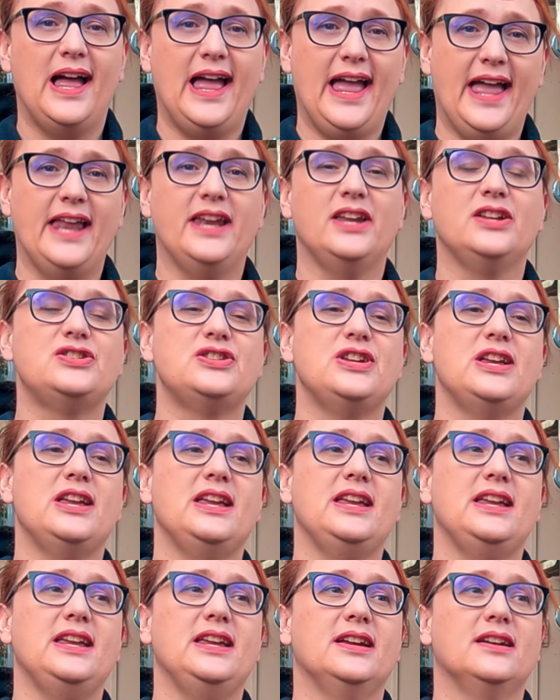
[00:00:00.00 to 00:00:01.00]

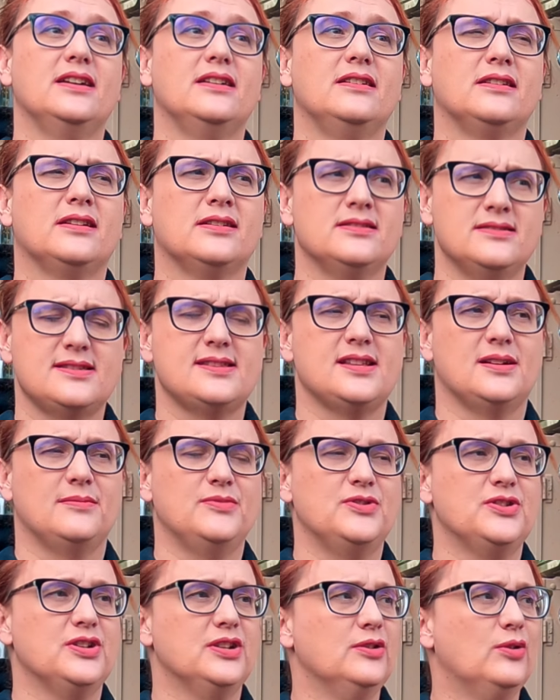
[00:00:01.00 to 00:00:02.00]
energy
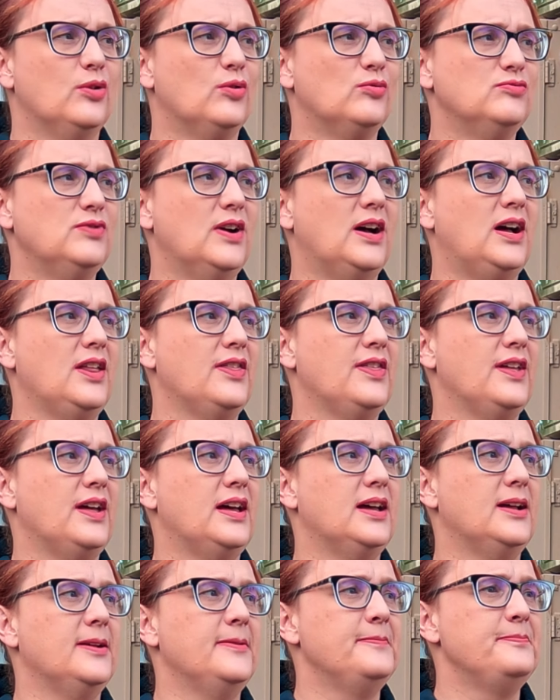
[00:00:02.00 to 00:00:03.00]
consumption, or
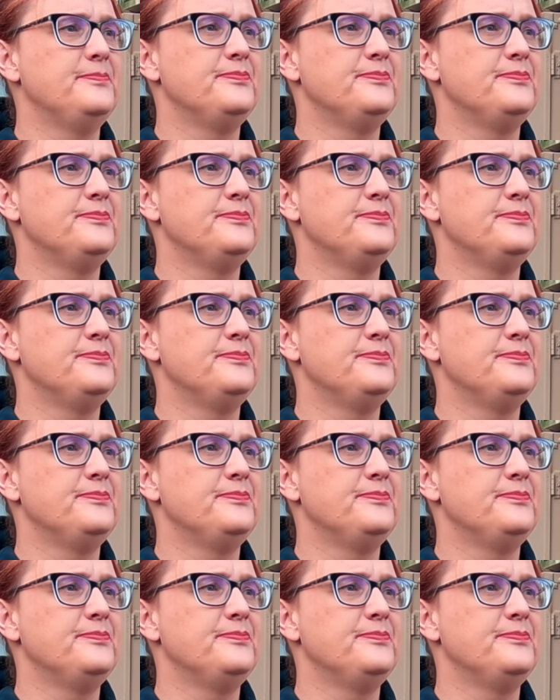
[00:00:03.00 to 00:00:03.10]
rather